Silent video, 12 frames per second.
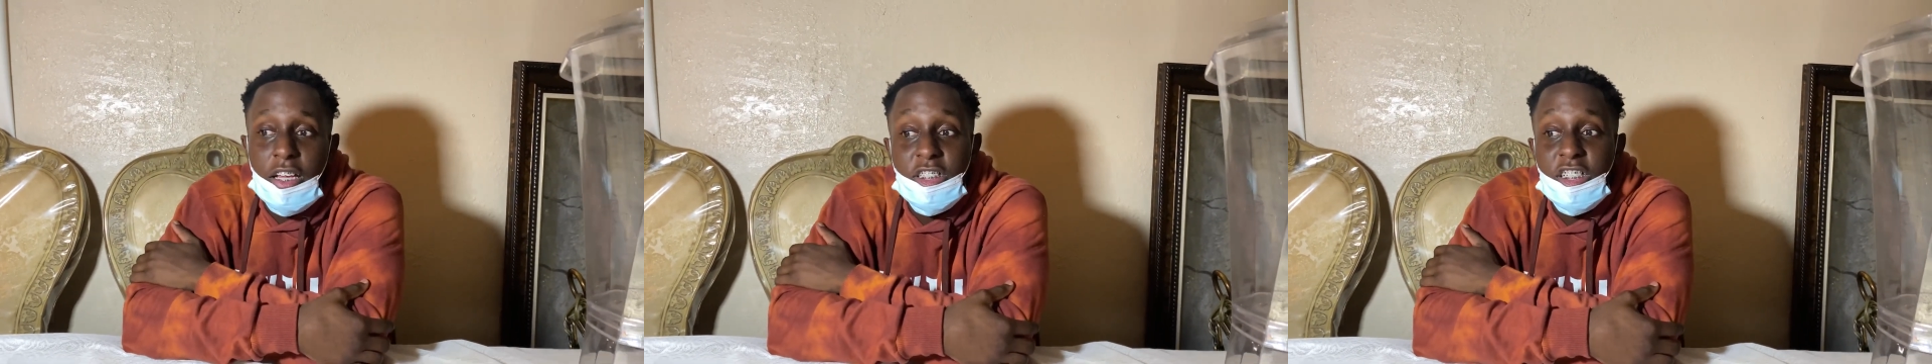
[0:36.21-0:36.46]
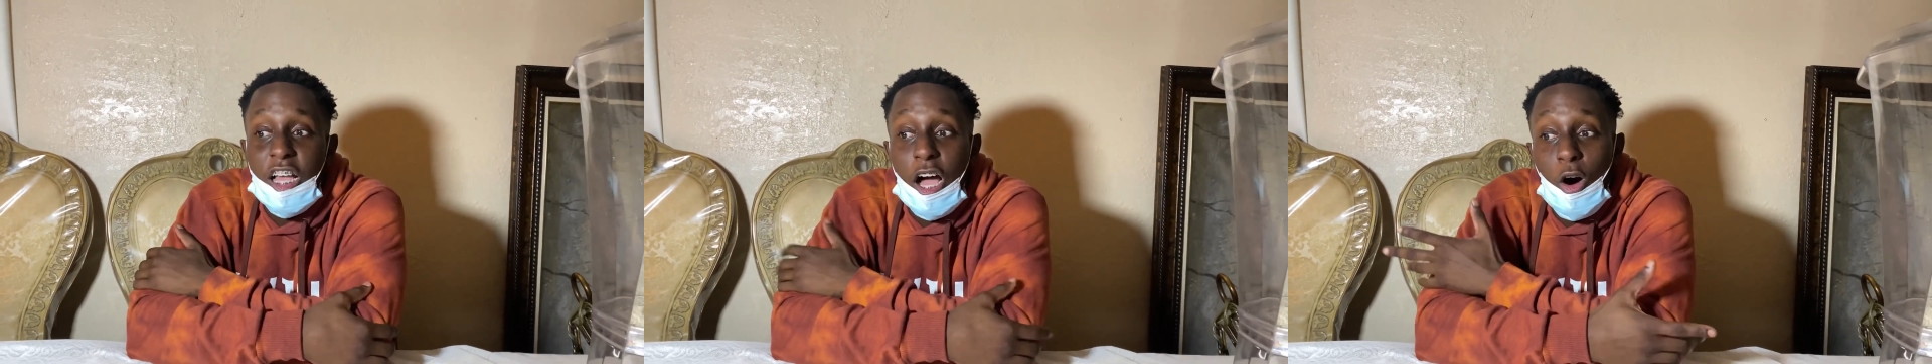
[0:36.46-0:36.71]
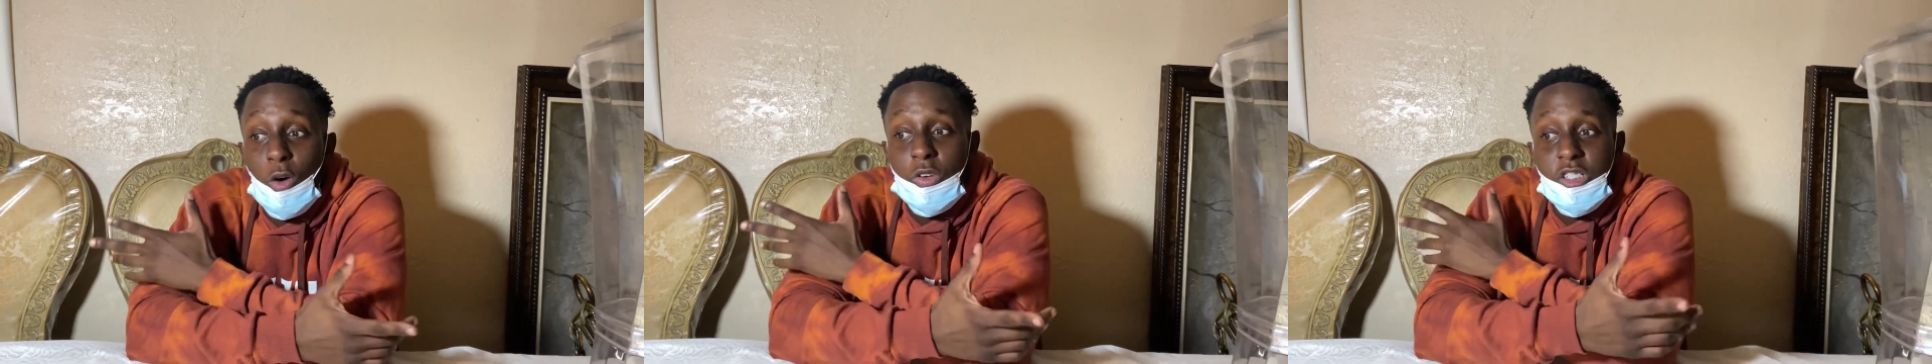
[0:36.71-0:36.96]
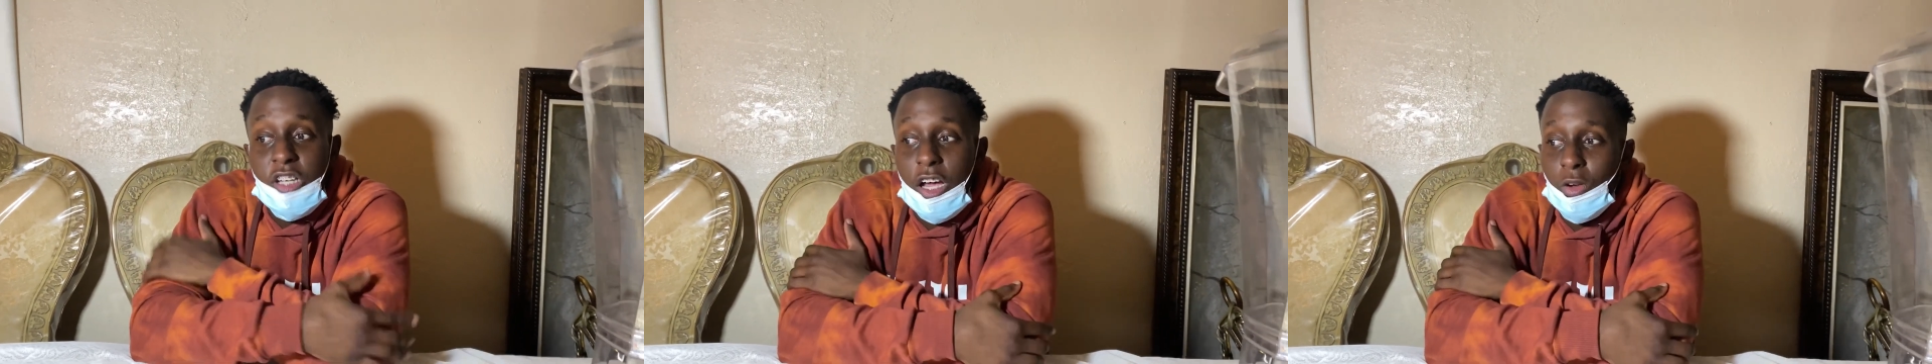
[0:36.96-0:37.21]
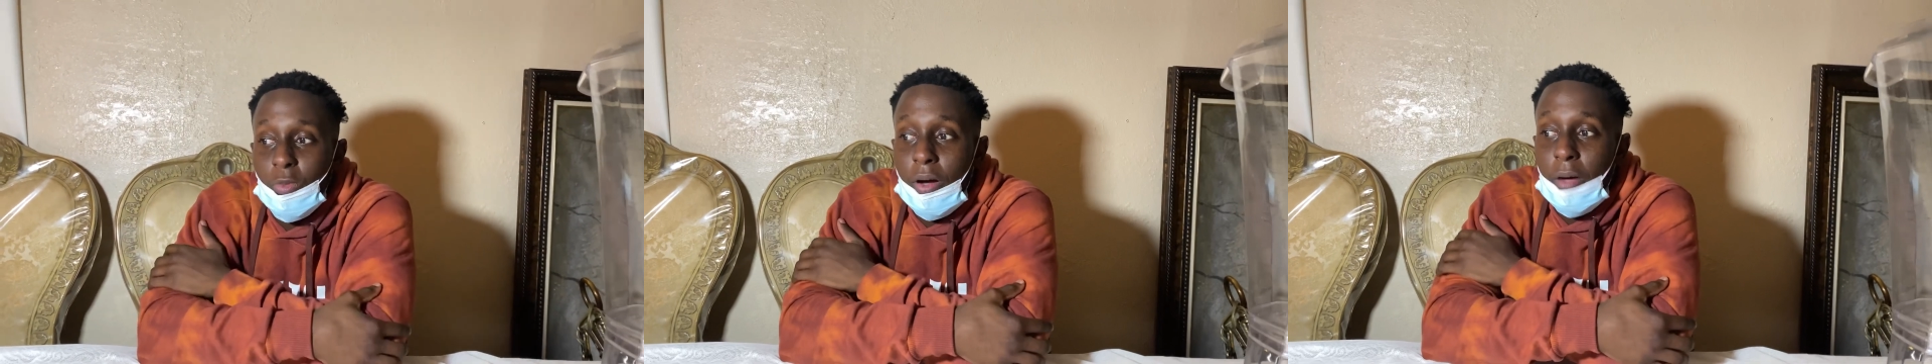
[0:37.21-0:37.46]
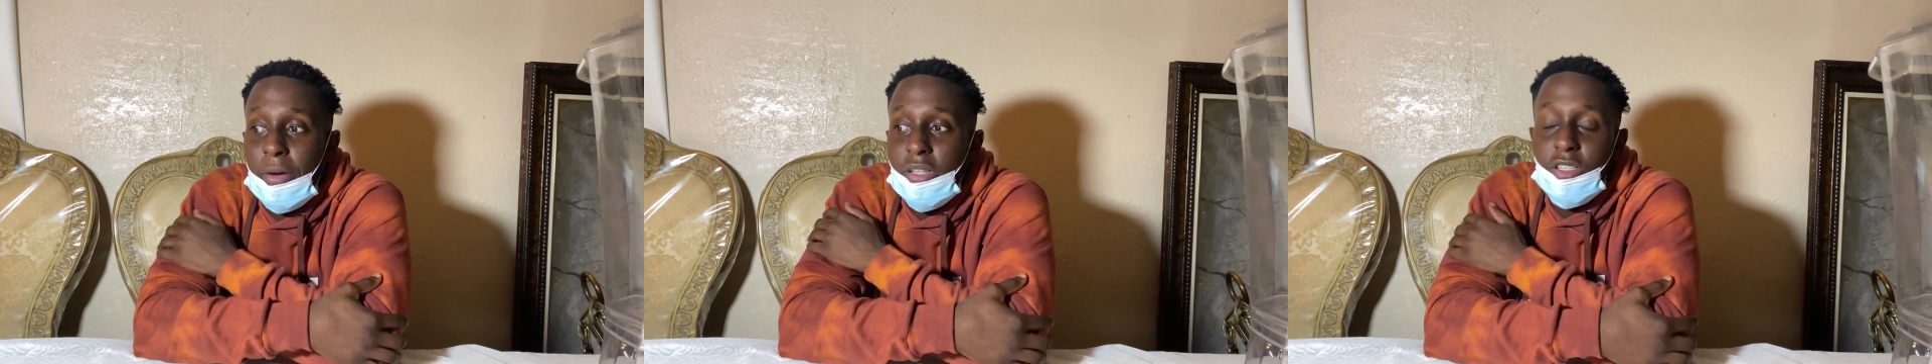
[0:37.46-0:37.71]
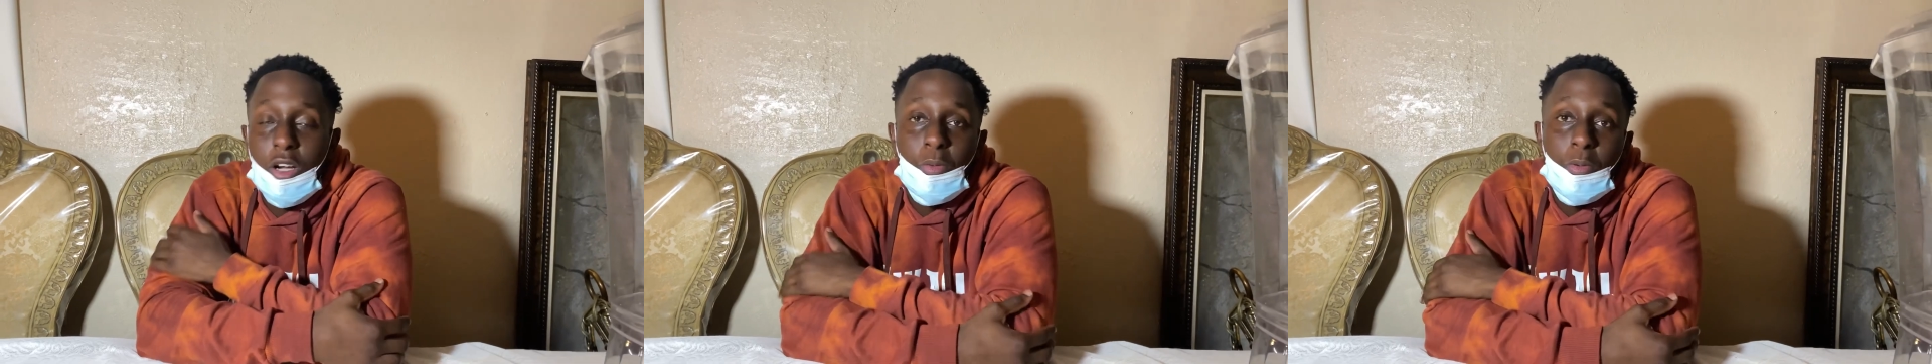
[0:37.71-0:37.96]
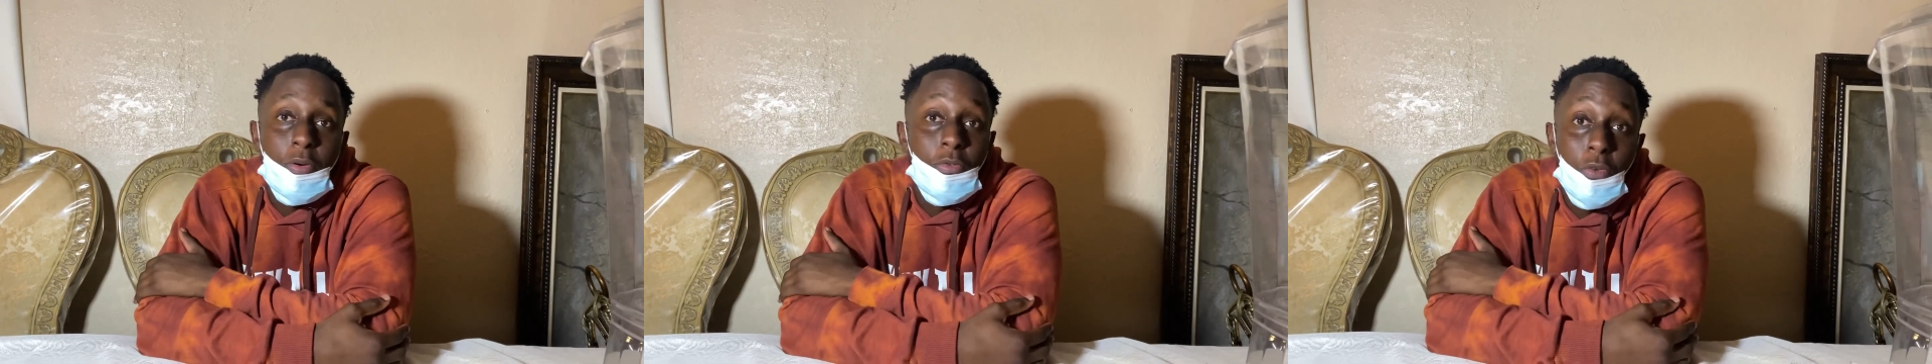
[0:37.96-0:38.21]
It just got overshadowed by my
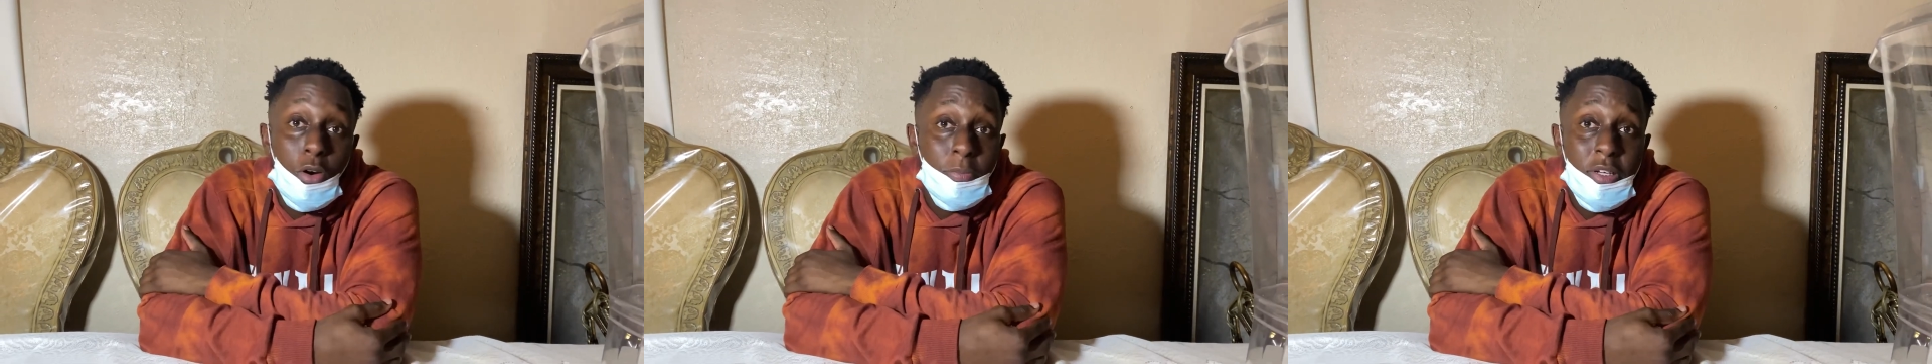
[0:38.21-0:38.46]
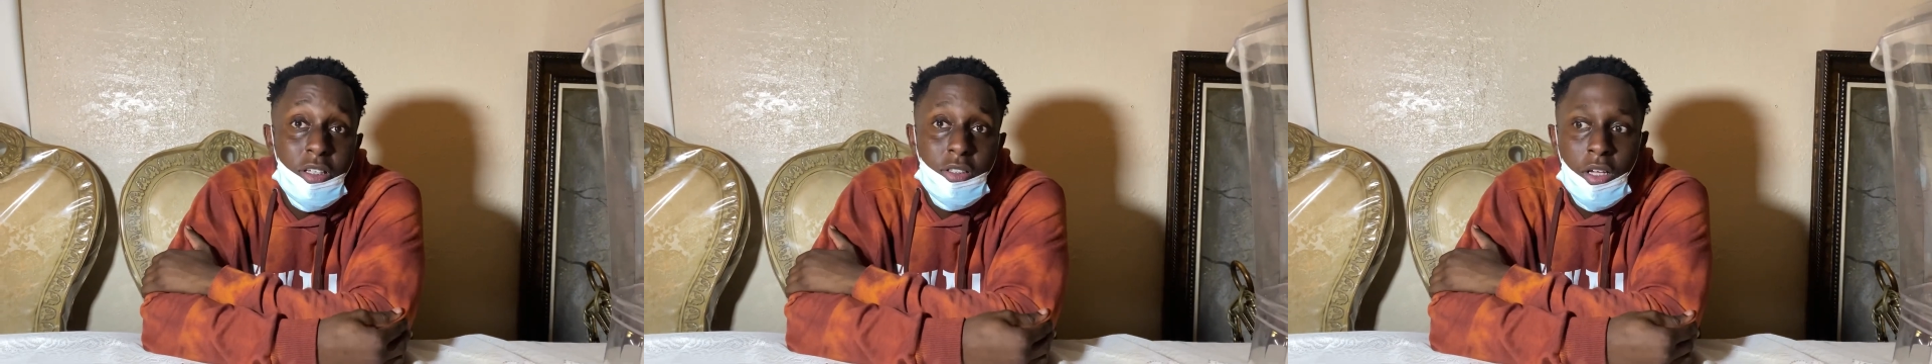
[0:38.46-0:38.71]
terrible performance.